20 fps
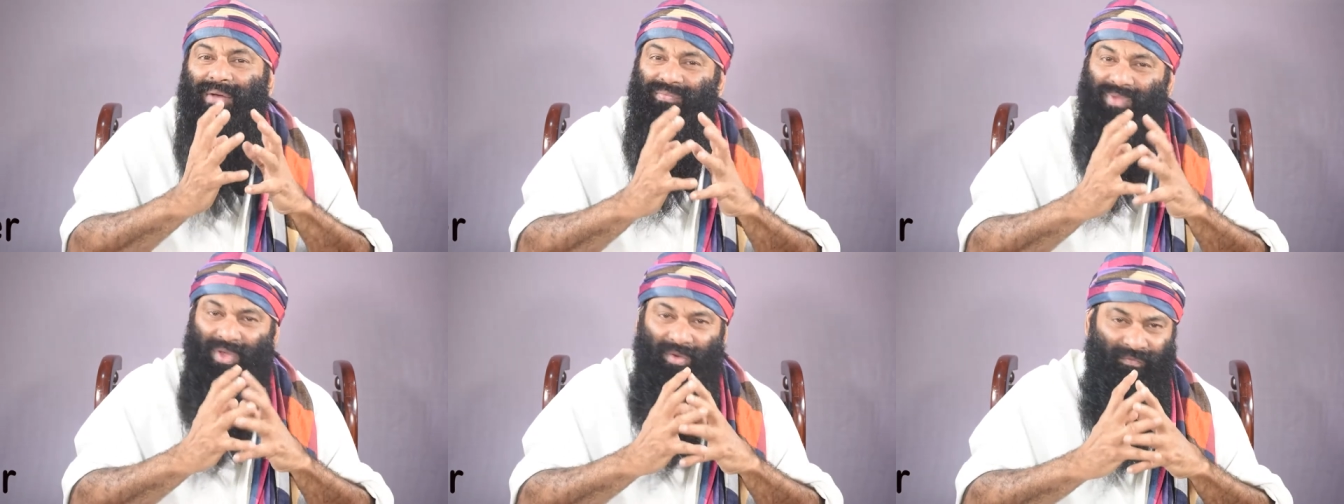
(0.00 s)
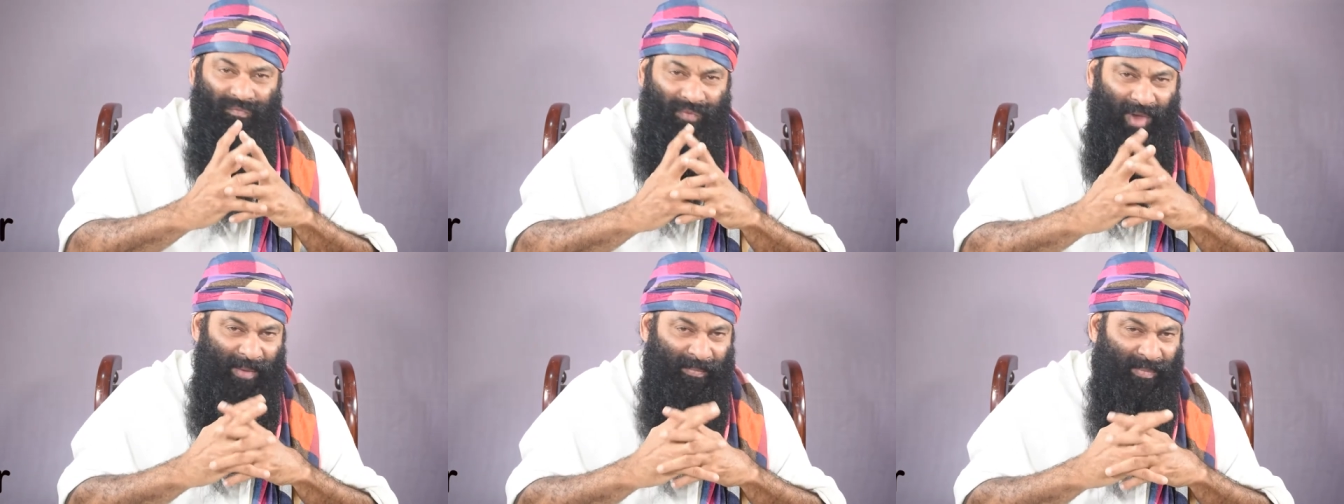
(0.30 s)
the
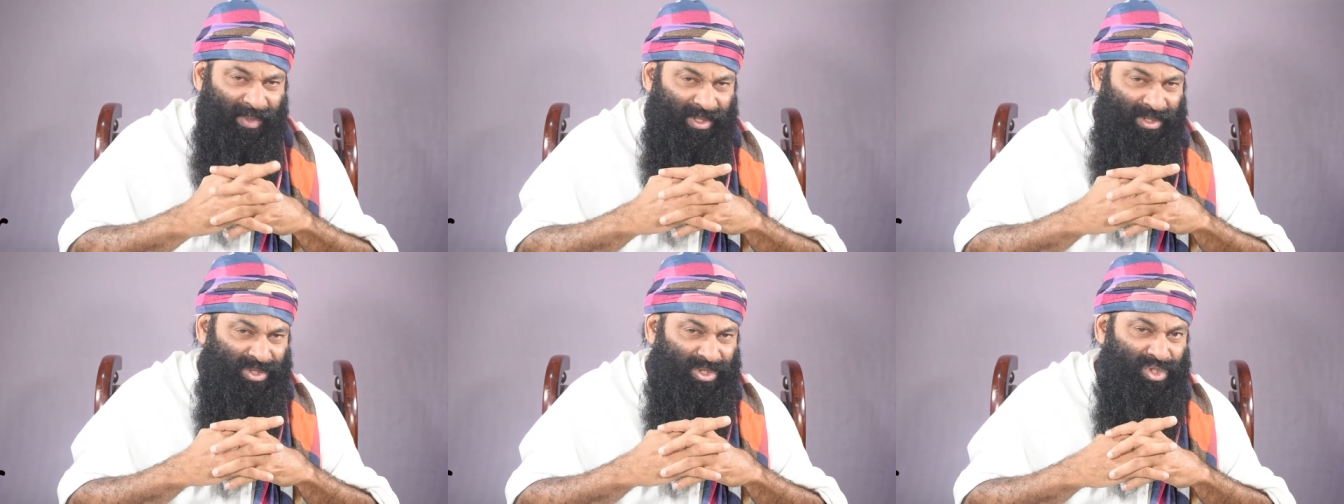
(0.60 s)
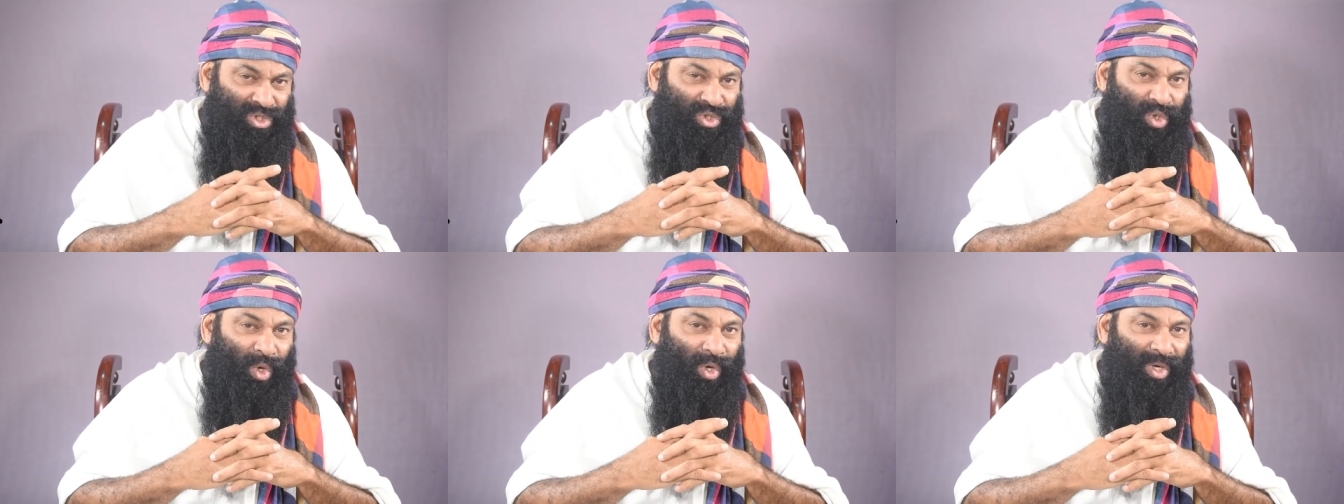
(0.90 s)
family
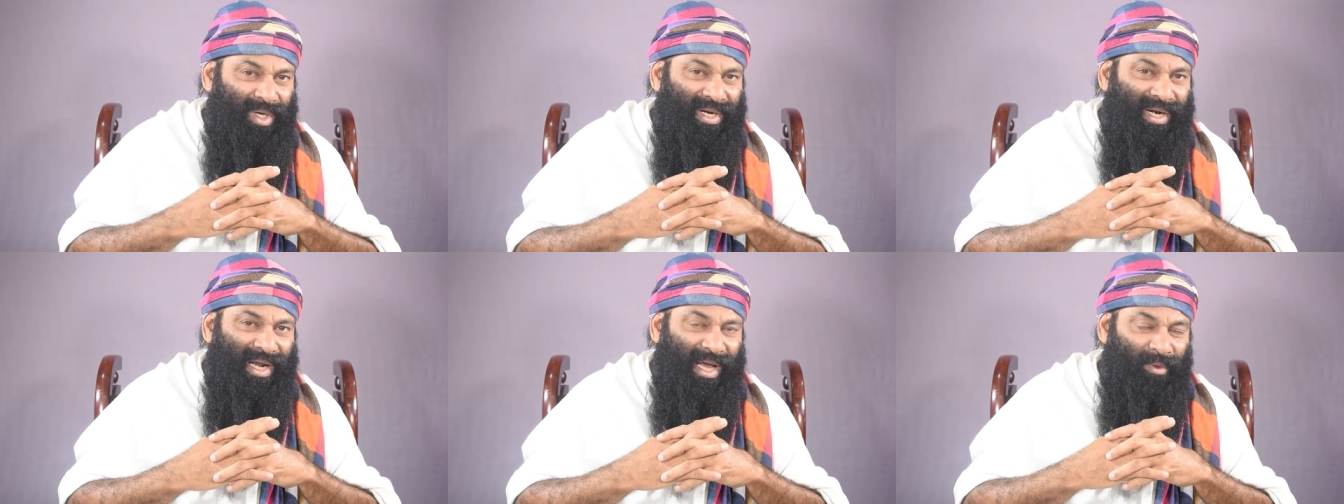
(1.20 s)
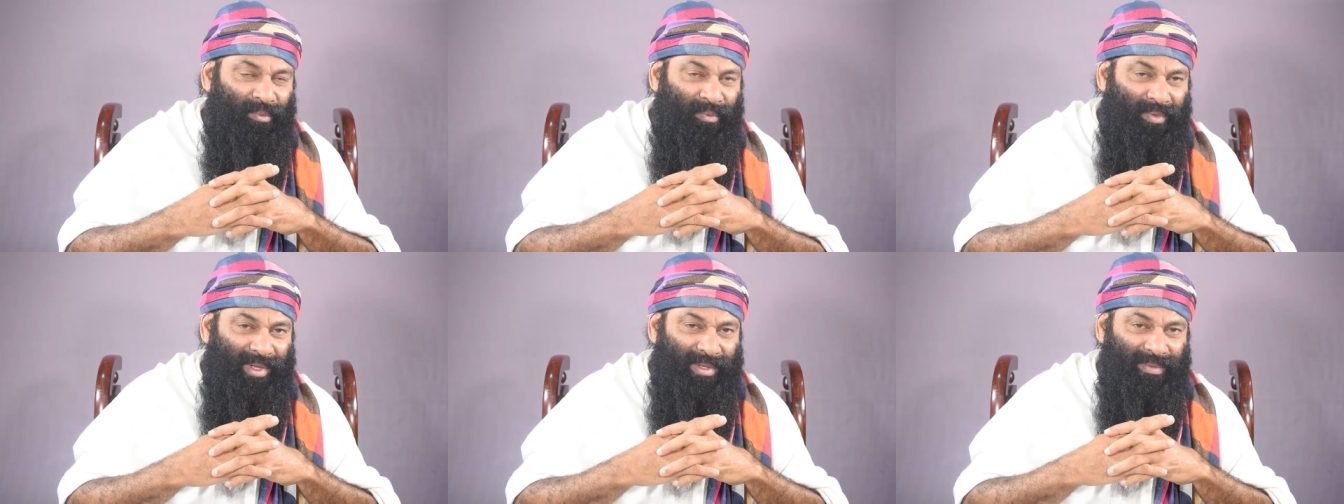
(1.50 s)
so
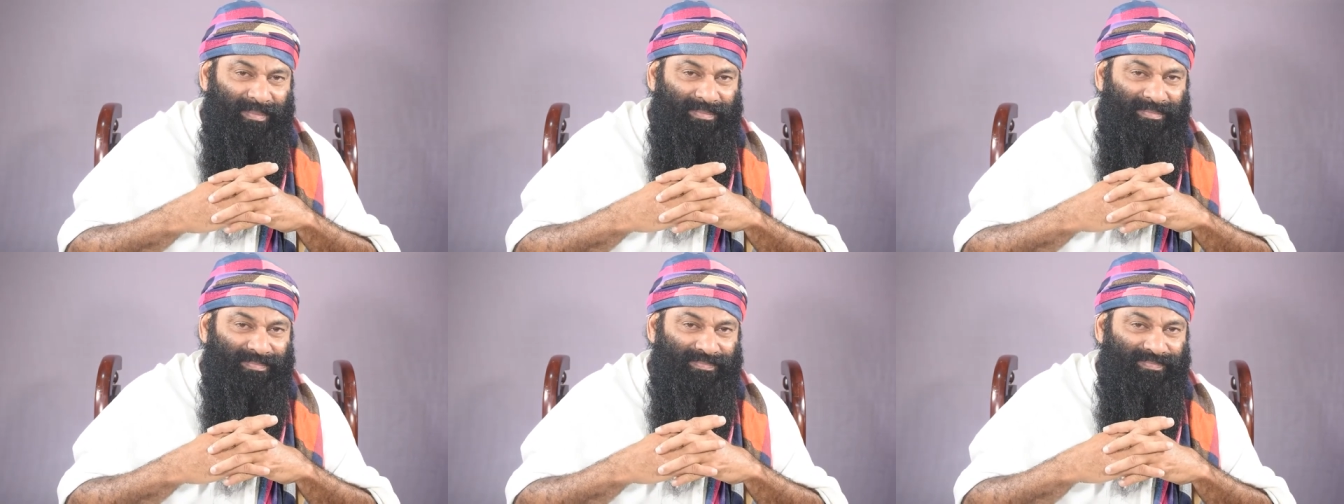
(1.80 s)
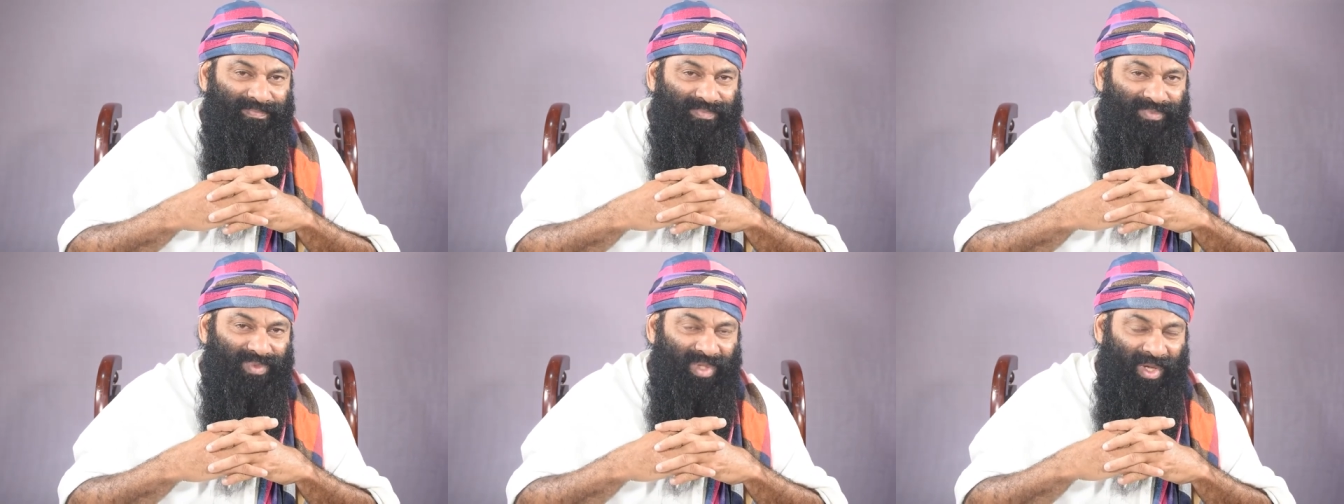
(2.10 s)
loving,
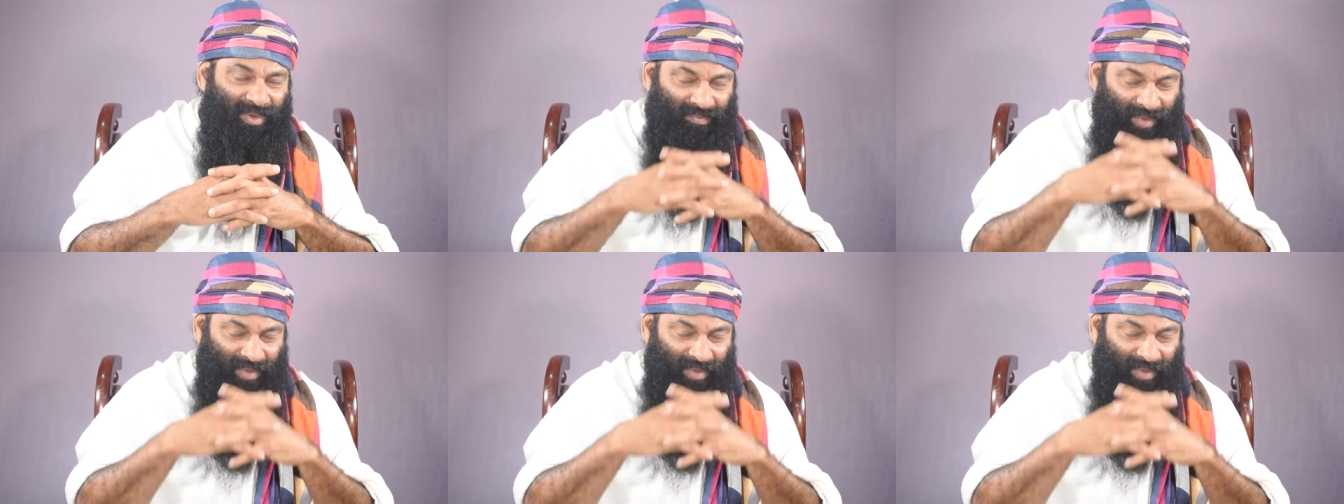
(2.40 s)
the